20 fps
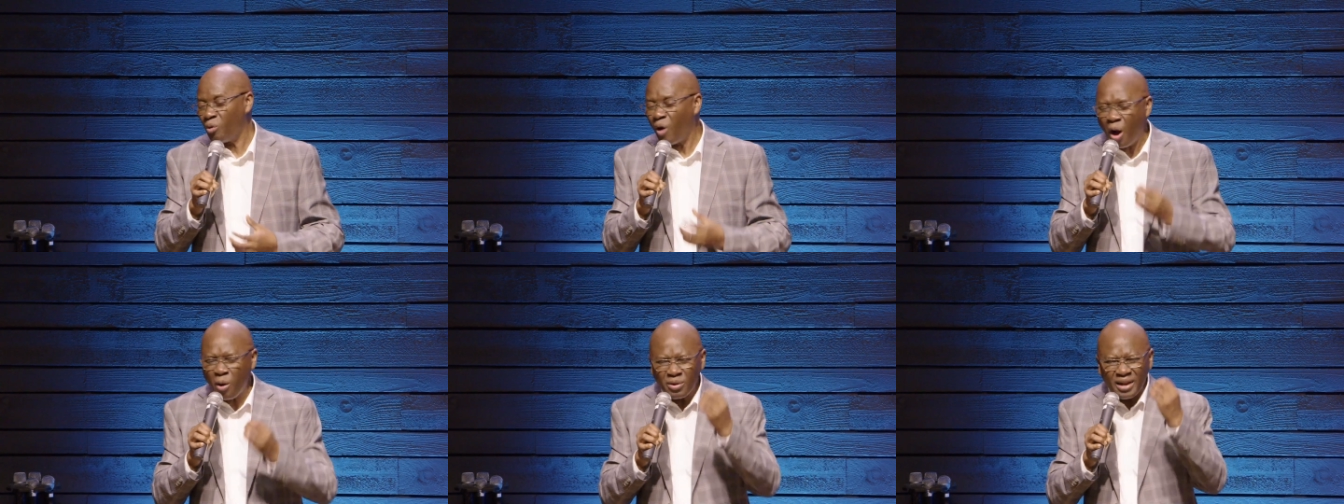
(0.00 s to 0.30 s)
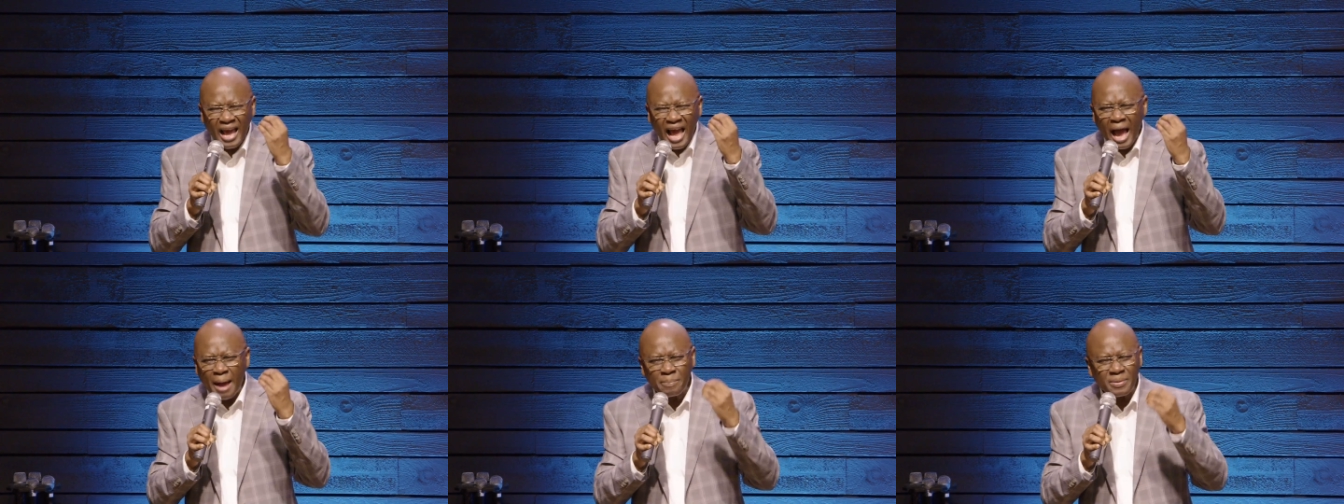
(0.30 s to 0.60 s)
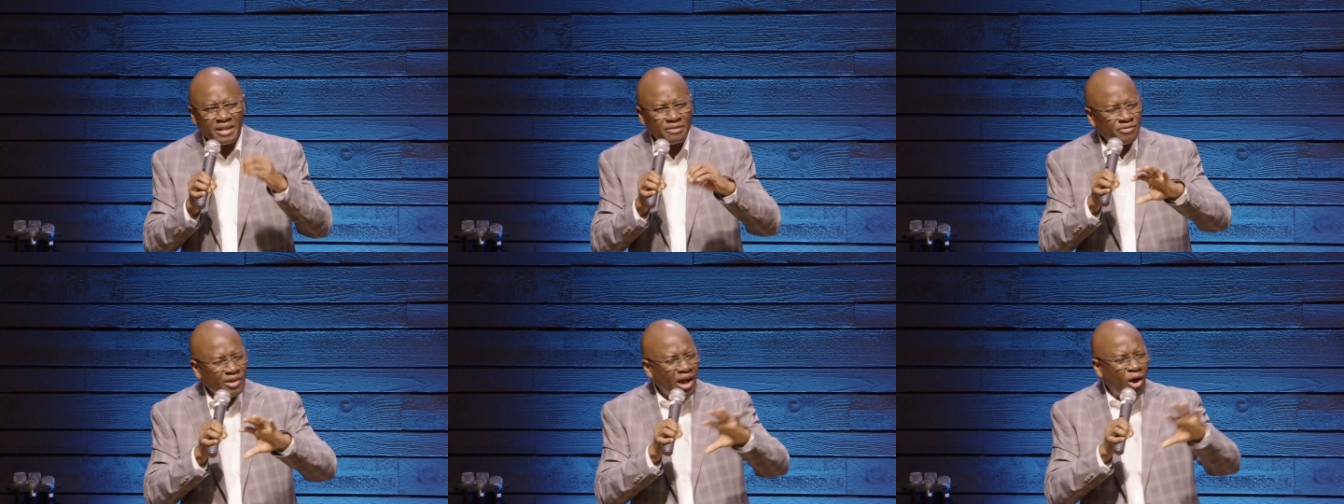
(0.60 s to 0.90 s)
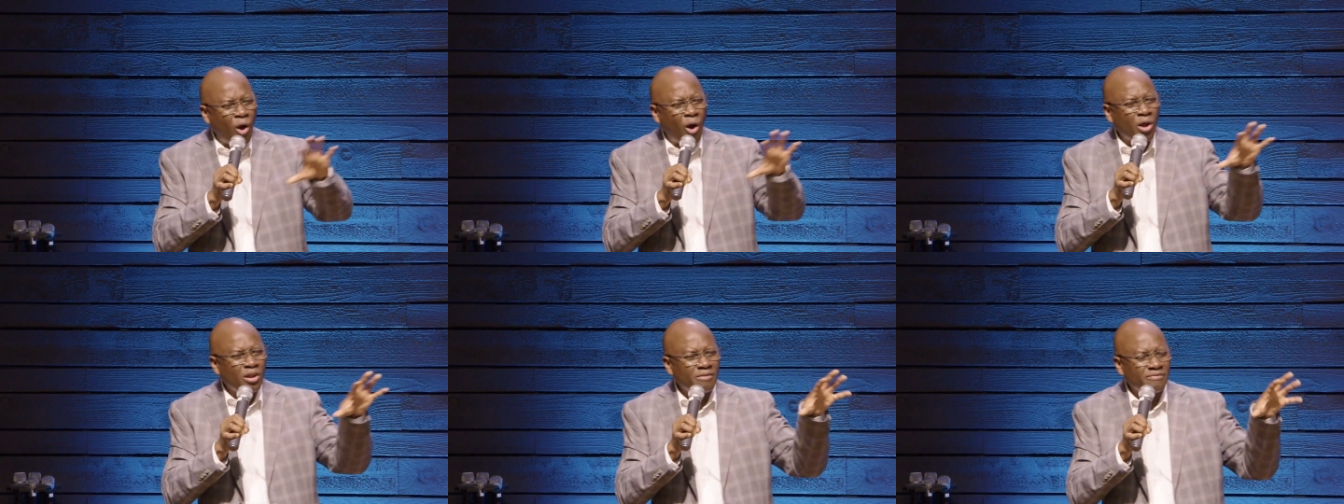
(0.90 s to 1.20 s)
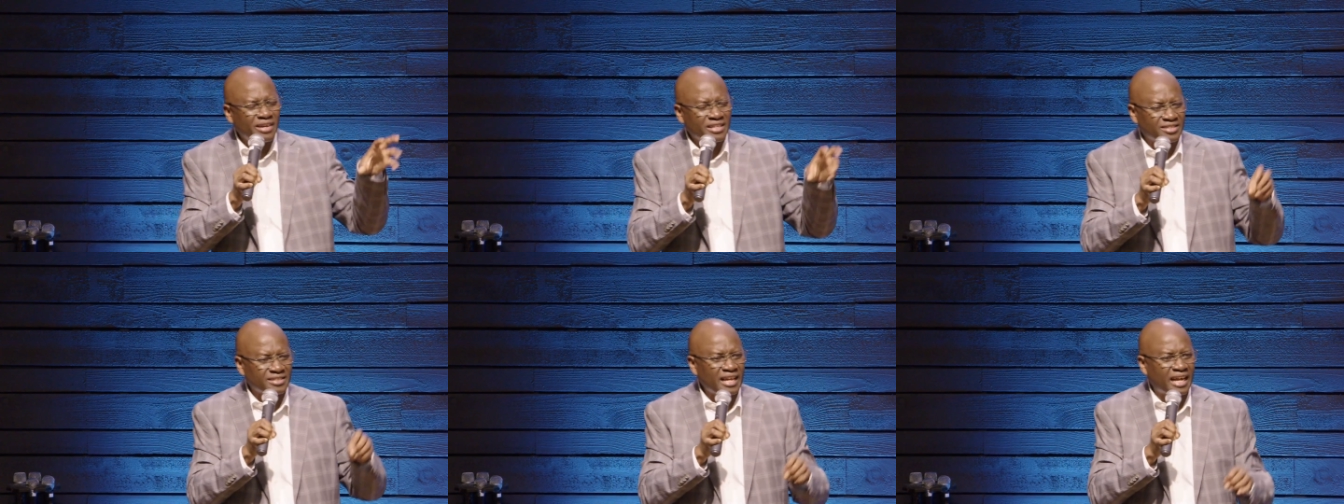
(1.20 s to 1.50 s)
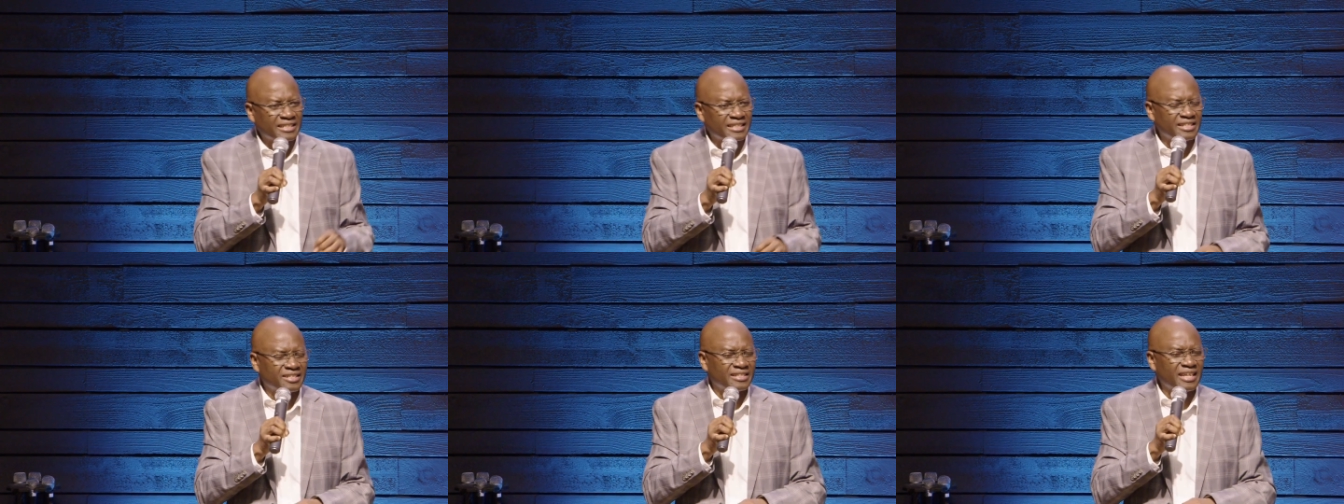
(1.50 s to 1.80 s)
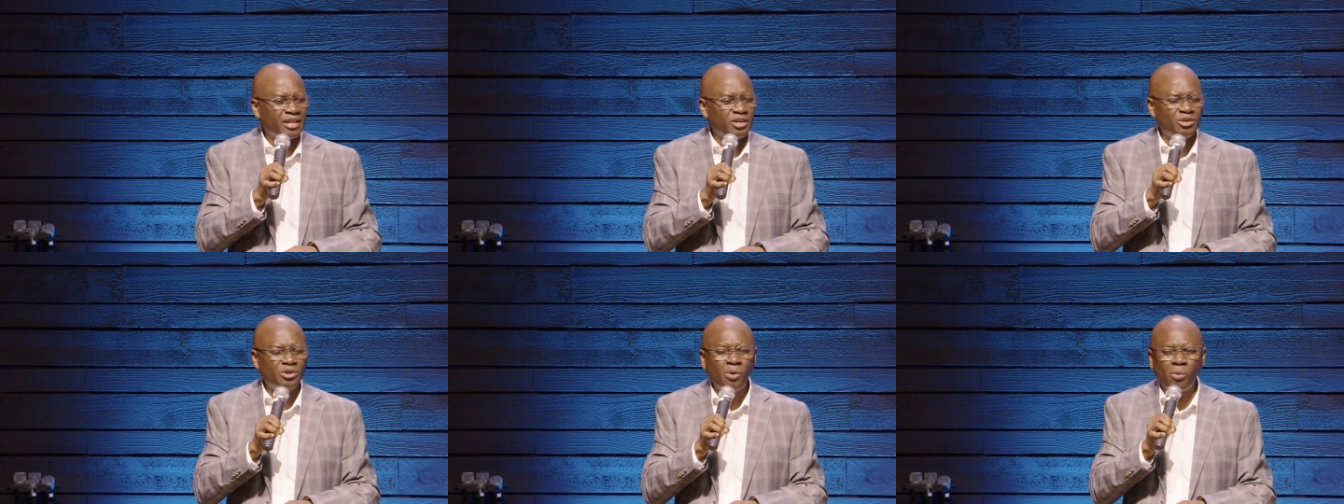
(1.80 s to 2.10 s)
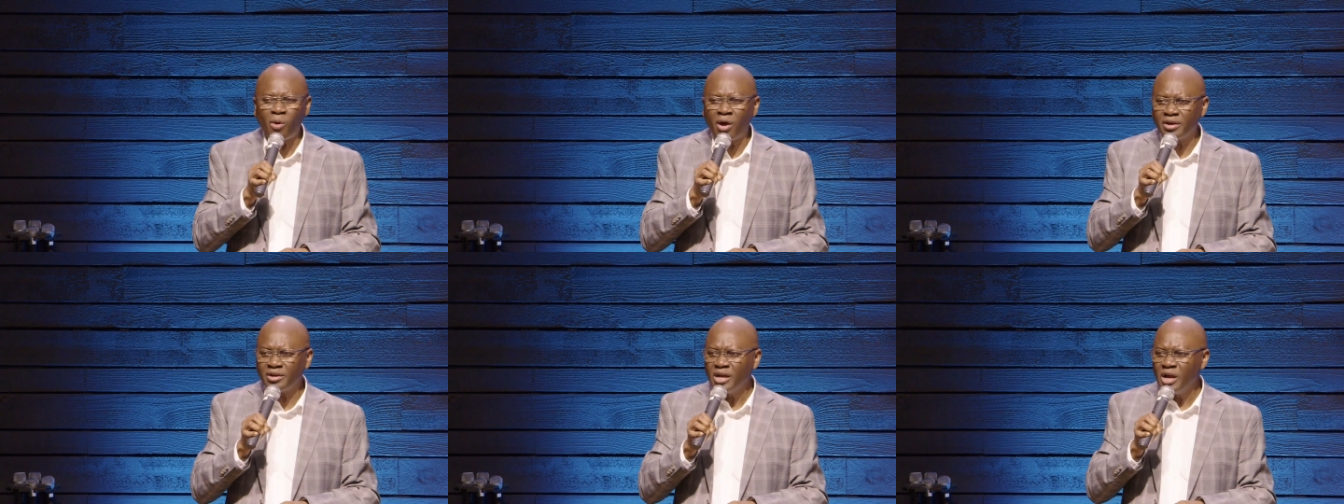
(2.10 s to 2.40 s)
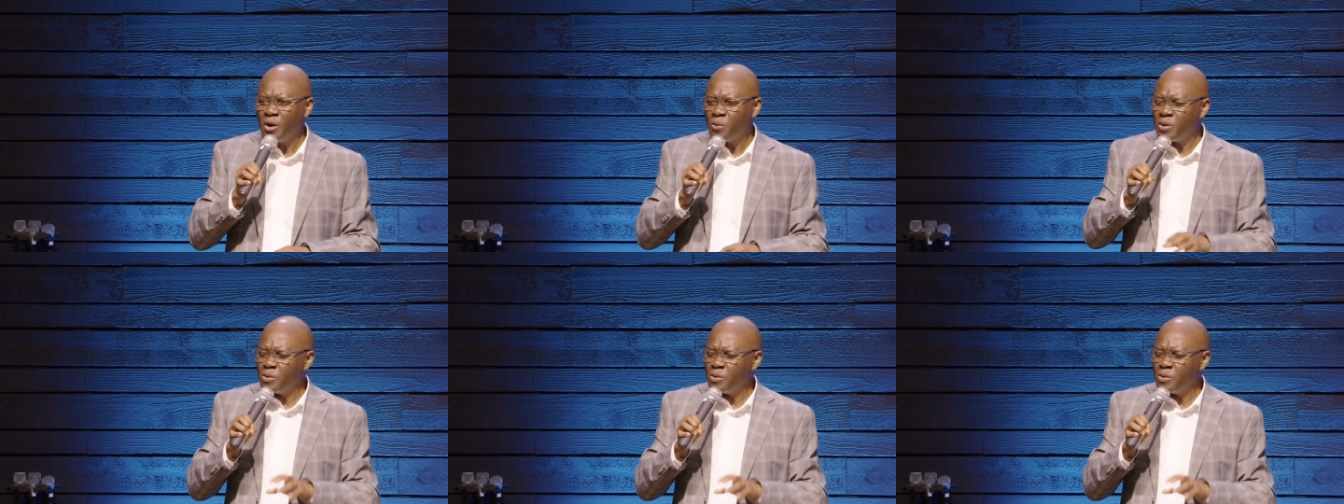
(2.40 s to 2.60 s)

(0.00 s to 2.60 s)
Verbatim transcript: What would happen if all of us started saying, you know what,